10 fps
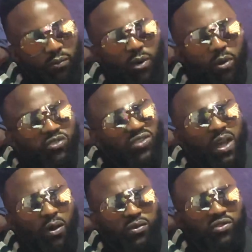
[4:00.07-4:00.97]
But I was
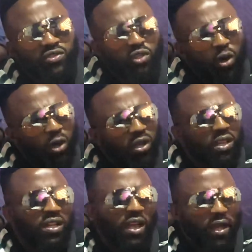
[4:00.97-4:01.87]
younger
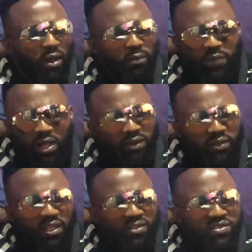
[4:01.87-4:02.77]
than I am now. The
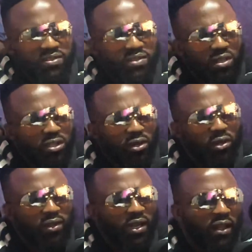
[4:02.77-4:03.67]
things, you know,
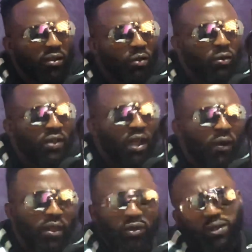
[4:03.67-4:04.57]
that I knew now, I
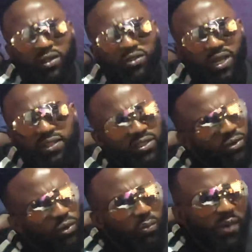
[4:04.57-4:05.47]
didn't
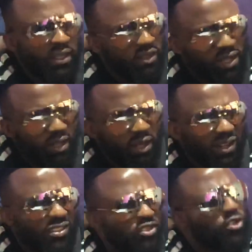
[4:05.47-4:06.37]
know back then.
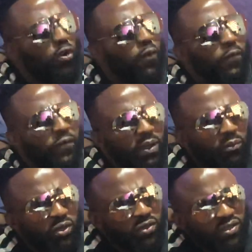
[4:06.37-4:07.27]
I just got
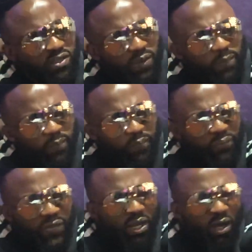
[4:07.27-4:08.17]
famous.
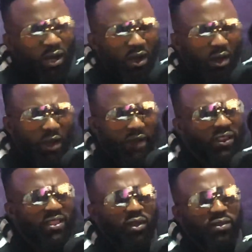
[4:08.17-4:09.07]

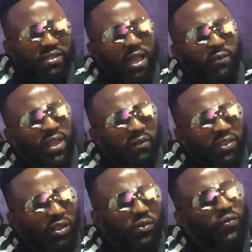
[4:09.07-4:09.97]
Everything was happening.
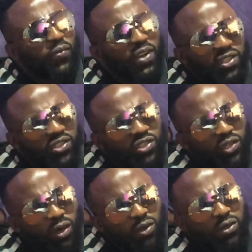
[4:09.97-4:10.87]
Everything was fresh, you
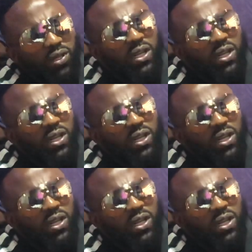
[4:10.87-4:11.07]
know.